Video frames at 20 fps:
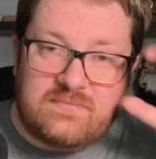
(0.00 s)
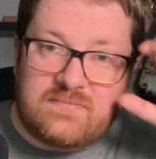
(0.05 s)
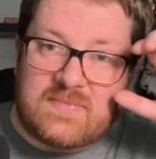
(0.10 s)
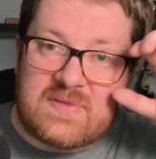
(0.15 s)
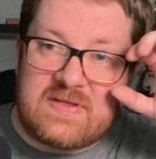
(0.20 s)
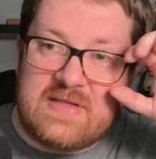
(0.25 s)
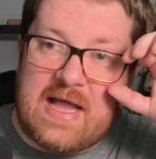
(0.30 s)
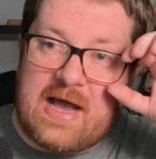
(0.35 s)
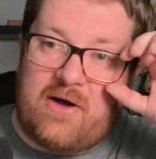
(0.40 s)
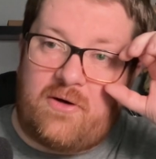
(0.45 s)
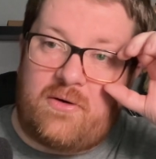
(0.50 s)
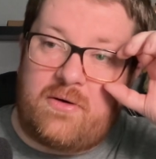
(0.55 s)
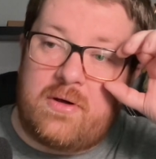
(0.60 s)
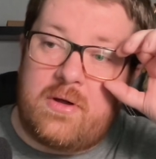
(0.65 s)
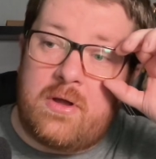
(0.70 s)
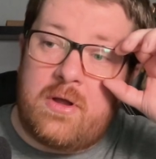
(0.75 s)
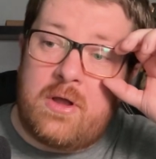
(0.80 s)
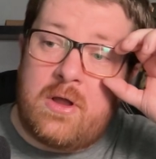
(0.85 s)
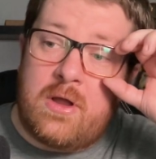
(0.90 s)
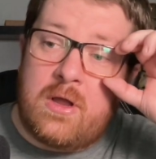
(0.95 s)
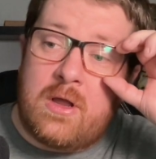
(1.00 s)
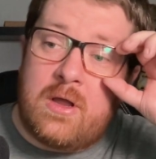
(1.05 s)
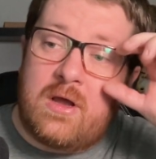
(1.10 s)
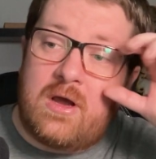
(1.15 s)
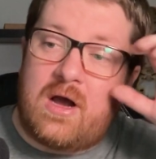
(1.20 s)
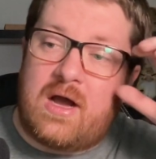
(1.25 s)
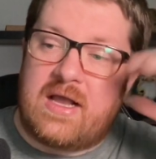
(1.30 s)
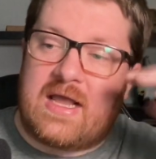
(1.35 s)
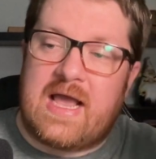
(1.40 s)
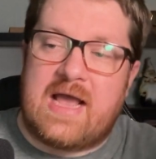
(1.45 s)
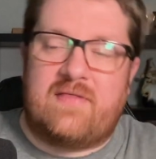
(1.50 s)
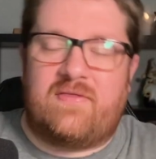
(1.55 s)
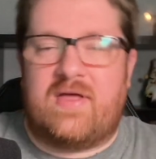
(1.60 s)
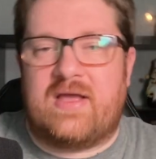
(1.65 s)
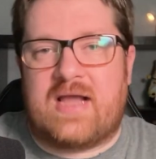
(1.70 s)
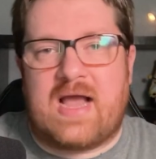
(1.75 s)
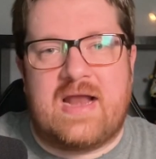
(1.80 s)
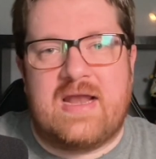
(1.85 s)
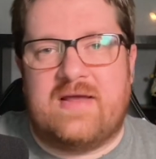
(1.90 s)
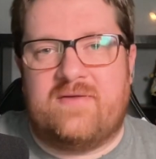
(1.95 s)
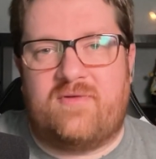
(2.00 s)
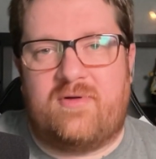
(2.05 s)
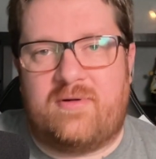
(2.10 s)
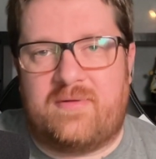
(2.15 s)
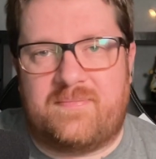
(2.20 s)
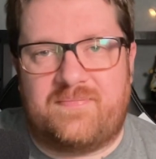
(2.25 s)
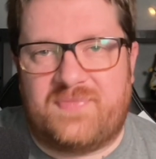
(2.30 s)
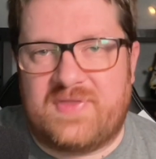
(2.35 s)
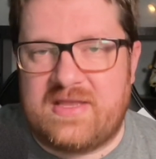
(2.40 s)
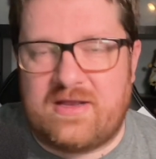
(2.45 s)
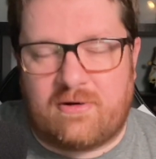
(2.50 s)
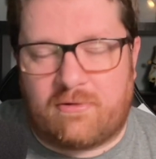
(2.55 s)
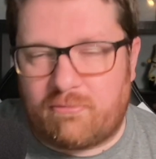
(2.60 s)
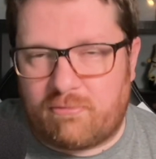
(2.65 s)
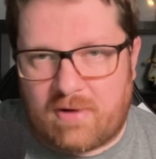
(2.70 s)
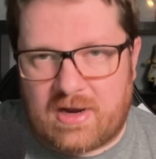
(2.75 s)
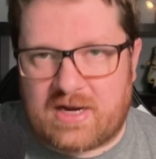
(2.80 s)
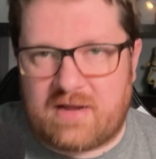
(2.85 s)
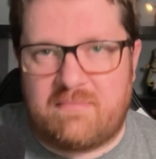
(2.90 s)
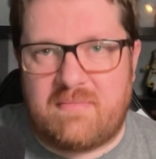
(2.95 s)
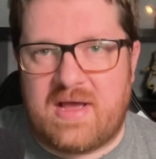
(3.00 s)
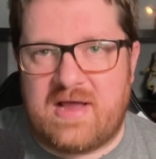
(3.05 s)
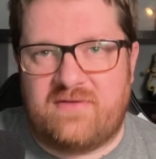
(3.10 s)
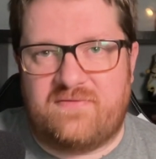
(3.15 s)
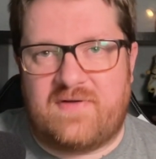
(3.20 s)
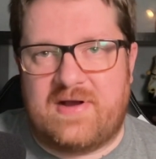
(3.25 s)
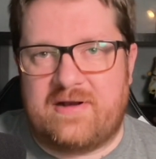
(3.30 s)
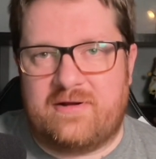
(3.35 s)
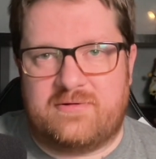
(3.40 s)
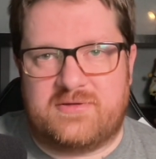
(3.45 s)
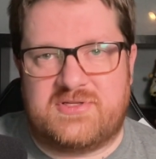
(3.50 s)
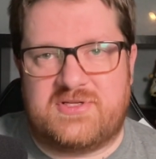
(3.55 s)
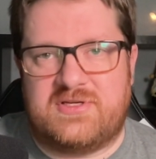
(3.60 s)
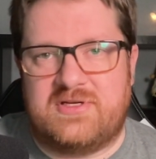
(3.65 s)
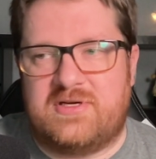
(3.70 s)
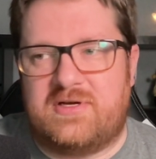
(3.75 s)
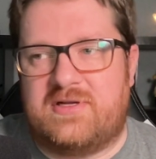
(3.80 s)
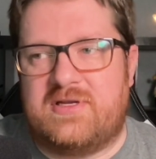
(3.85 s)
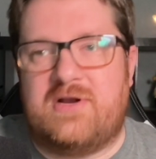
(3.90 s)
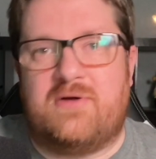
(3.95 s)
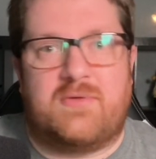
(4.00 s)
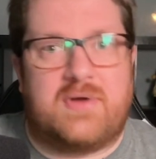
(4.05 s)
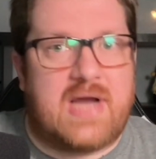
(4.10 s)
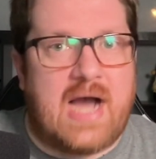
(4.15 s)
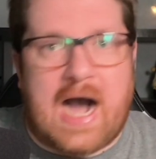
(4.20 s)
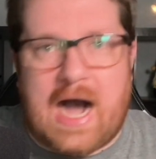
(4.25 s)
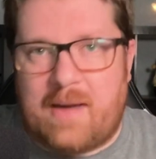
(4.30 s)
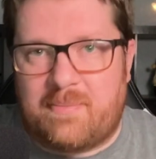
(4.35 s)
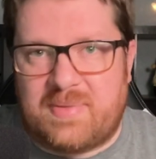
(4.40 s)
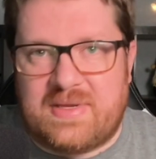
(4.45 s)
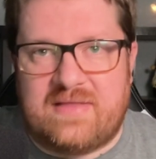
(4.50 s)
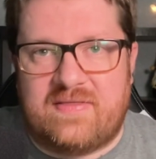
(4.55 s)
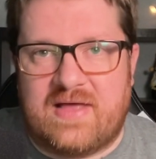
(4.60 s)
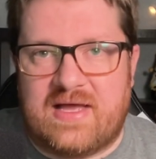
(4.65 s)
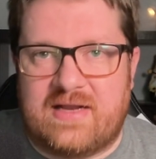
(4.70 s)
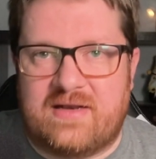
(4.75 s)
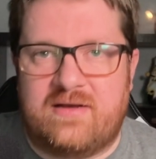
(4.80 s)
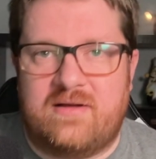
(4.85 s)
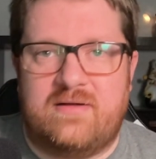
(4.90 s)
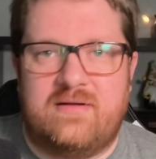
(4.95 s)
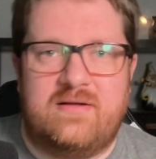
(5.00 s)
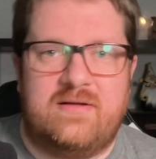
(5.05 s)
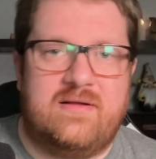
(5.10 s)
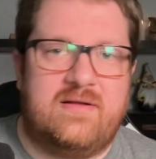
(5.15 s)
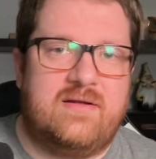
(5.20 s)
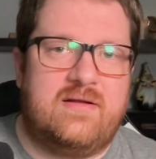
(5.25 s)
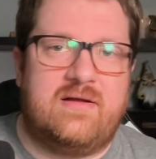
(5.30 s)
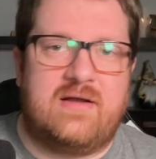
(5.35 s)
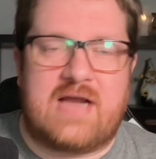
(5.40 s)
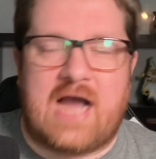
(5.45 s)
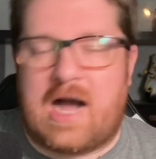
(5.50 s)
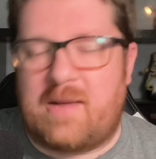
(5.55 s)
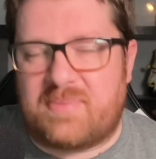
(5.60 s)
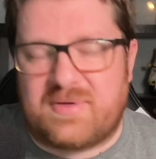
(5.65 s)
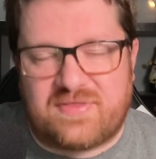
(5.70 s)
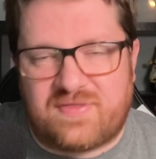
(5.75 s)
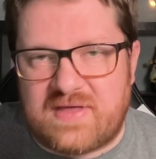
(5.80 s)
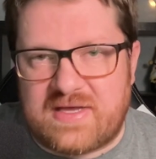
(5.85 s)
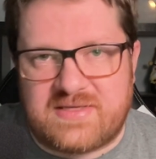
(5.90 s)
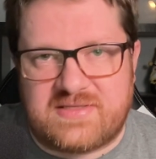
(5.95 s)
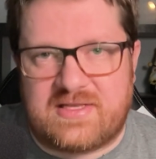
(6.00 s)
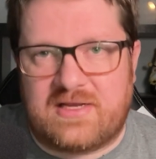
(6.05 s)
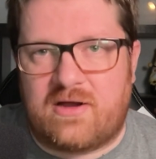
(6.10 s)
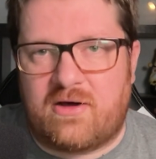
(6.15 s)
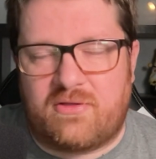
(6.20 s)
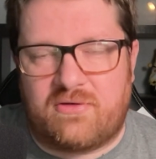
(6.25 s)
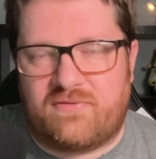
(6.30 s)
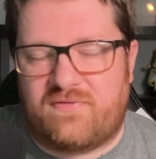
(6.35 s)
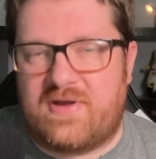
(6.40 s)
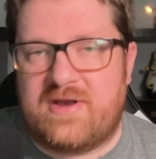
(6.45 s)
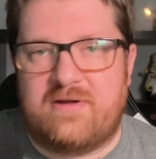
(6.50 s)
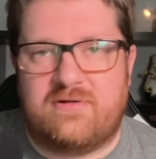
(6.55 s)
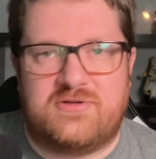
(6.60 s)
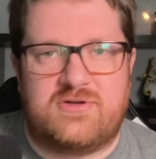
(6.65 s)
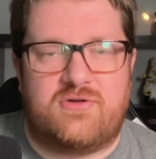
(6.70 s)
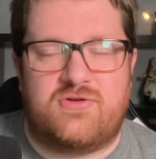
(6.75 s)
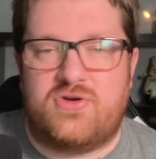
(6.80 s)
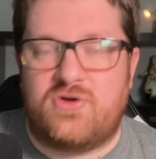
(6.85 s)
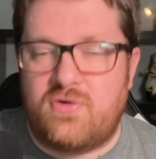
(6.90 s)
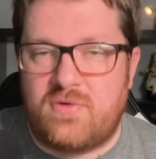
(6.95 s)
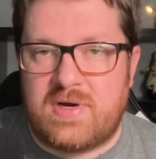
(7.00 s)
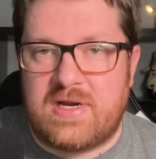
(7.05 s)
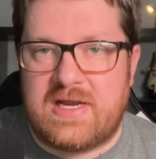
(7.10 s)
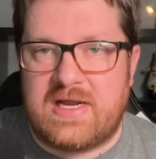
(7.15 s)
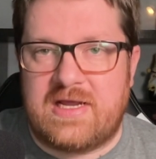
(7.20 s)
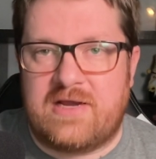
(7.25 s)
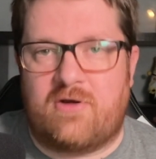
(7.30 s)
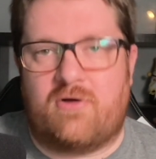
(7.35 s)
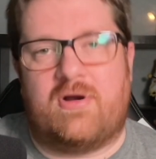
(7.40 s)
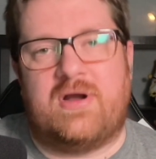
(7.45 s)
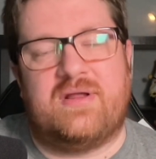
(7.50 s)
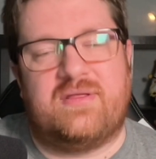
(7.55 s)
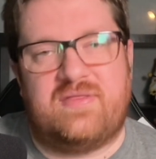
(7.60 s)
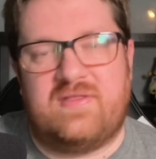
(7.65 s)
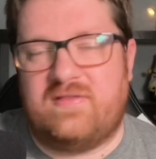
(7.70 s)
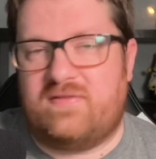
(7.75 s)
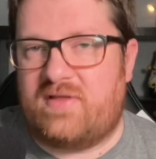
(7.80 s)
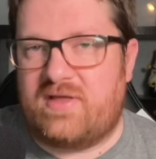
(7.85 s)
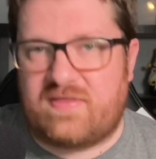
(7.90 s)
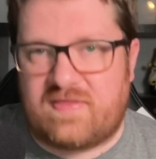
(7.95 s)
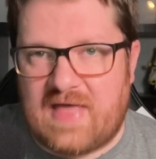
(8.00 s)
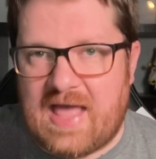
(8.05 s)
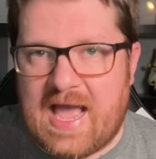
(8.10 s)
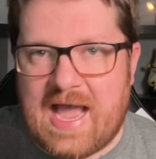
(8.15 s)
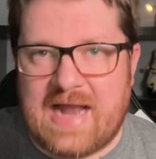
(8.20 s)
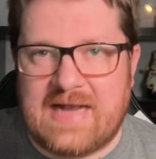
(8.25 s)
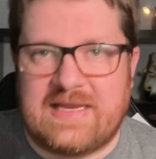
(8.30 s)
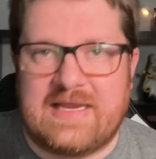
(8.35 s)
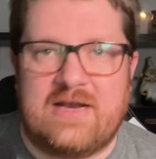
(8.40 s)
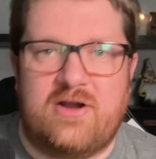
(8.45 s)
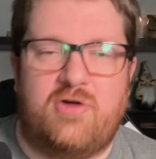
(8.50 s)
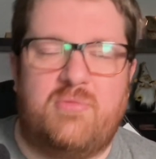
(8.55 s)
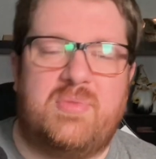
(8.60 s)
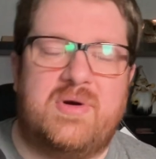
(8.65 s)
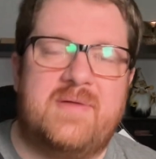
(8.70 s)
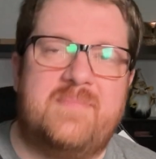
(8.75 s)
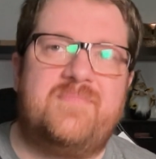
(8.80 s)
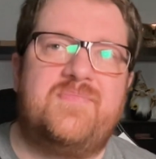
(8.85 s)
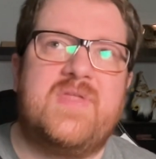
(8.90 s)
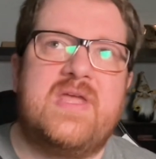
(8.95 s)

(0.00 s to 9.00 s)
Now, again, like I never, recommend vendors to, copy things that other vendors are doing or anything like that, but